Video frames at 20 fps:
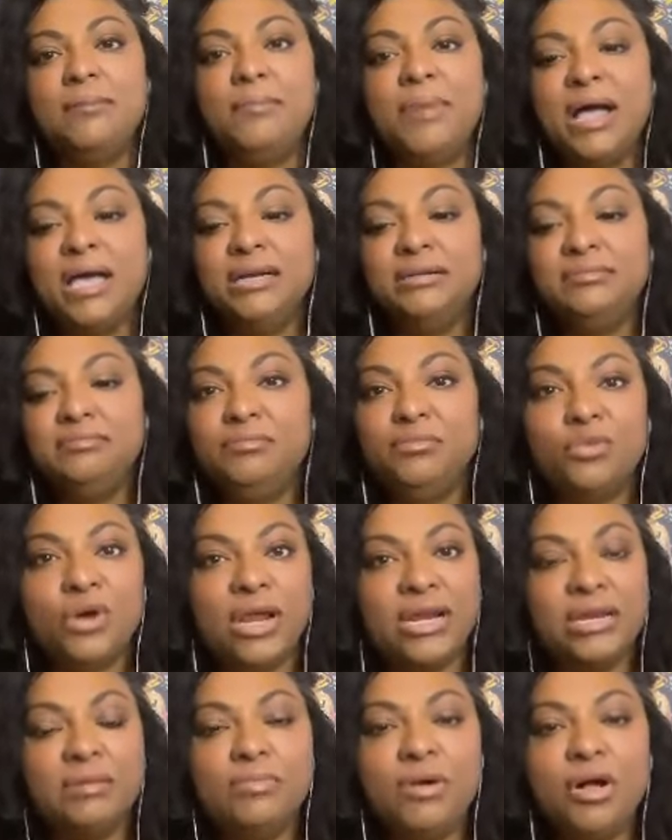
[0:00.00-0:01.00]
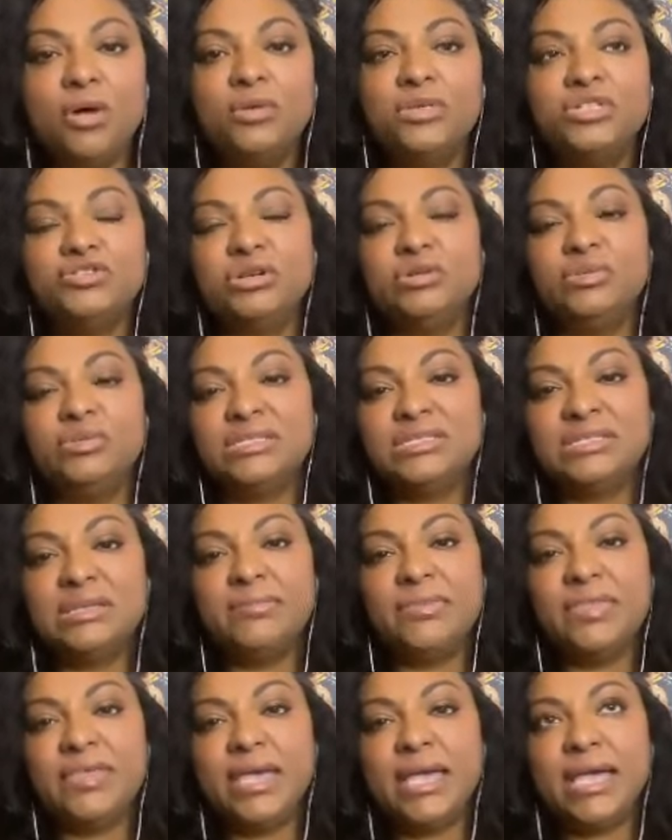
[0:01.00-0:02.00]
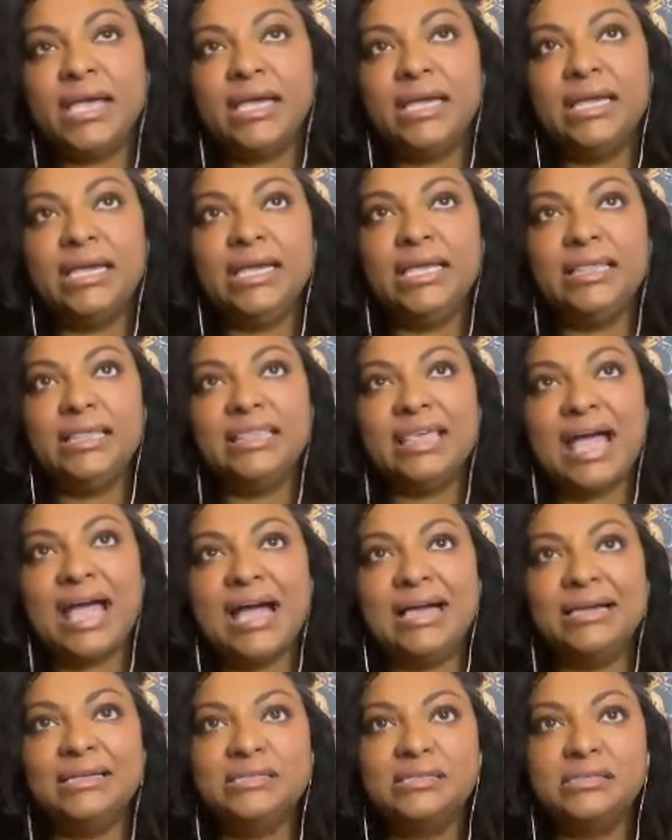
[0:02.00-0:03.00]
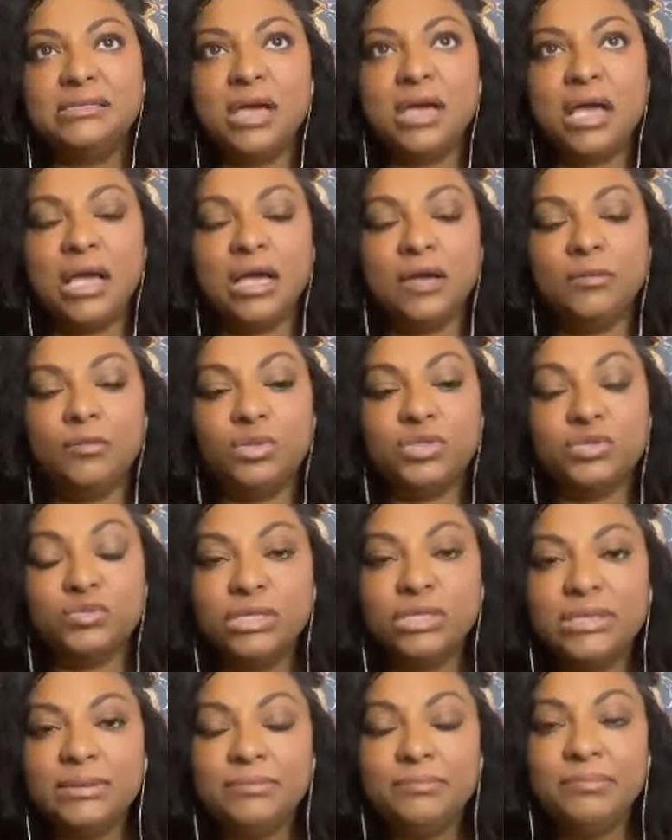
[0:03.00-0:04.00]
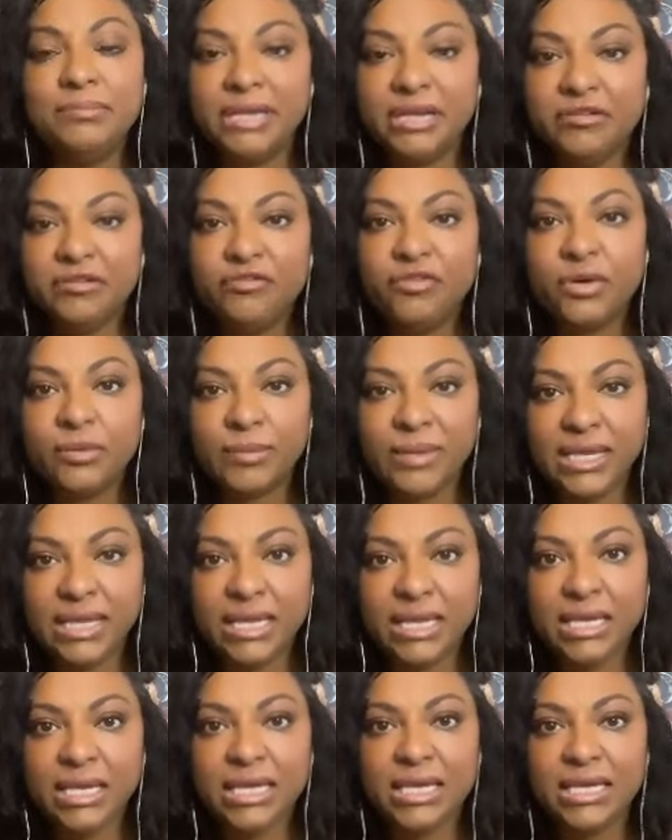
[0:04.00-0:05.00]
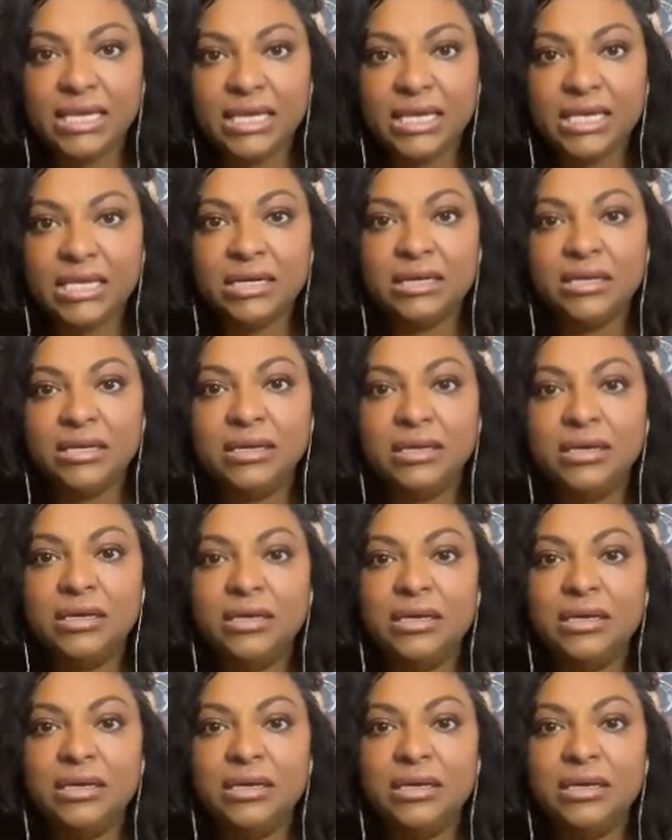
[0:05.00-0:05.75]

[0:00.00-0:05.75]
but writing poetry was something that um, was really big for me in